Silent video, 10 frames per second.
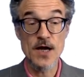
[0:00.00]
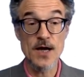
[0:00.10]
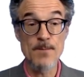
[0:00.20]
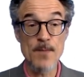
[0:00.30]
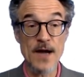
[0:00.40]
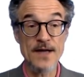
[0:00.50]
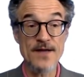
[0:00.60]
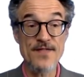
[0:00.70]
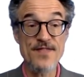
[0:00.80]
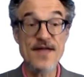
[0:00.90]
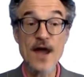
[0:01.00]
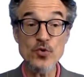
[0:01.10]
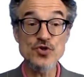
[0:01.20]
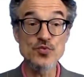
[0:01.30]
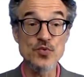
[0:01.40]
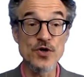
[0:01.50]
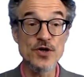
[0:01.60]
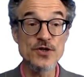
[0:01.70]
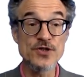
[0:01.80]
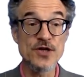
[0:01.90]
Um, and a thousand
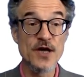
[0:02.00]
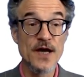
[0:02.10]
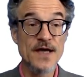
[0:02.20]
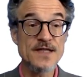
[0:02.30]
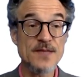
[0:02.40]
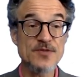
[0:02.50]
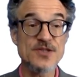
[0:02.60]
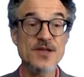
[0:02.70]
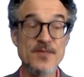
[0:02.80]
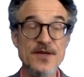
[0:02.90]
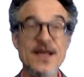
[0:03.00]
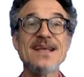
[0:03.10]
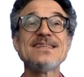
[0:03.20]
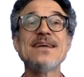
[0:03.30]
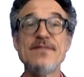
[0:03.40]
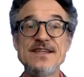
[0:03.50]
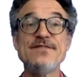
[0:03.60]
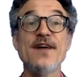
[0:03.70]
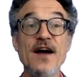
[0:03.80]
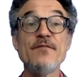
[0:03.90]
words is up to something like
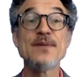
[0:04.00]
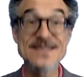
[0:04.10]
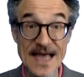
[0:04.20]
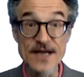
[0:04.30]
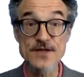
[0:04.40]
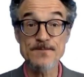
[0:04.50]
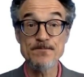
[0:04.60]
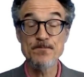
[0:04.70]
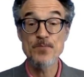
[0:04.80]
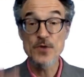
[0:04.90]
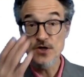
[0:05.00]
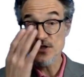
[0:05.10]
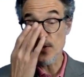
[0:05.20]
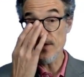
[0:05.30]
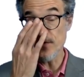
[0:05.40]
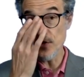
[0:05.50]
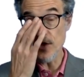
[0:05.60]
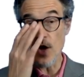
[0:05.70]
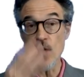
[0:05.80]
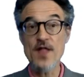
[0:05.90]
75%. So if you
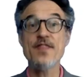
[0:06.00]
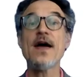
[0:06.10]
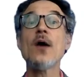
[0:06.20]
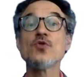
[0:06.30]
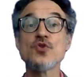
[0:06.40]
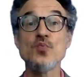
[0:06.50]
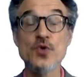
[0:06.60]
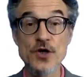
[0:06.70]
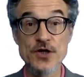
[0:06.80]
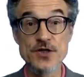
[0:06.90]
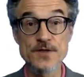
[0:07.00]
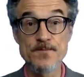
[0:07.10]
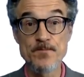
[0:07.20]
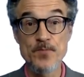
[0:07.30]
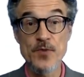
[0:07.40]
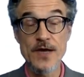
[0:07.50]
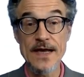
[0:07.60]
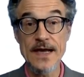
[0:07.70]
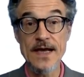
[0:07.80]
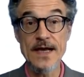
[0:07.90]
know a thousand words
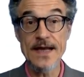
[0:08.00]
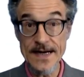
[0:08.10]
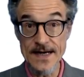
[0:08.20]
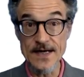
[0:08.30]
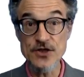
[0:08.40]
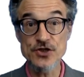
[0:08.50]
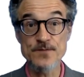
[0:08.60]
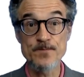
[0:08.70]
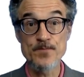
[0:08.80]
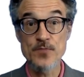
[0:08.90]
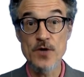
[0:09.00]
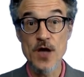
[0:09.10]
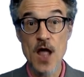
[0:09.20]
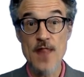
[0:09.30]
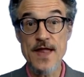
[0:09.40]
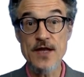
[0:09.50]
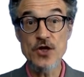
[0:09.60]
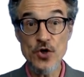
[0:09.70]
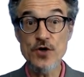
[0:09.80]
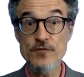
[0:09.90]
in English, then
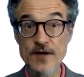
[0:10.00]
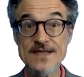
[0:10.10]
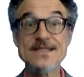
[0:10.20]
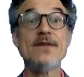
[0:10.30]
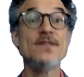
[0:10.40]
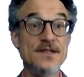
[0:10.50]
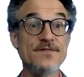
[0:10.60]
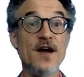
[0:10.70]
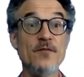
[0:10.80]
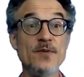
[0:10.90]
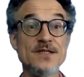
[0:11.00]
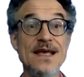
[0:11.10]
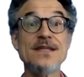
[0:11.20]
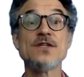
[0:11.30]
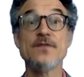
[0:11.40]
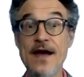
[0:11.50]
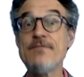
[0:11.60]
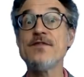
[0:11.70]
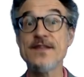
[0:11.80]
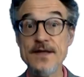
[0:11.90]
you can read 75% of
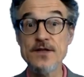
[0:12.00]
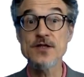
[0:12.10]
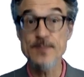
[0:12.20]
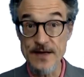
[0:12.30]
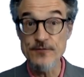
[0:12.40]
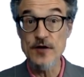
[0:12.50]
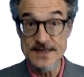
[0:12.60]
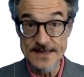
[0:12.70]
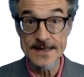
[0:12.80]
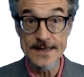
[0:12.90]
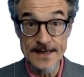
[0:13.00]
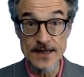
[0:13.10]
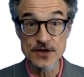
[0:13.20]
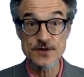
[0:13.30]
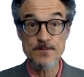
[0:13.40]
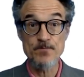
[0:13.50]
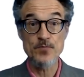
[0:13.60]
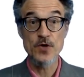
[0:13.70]
everything that's been written in English.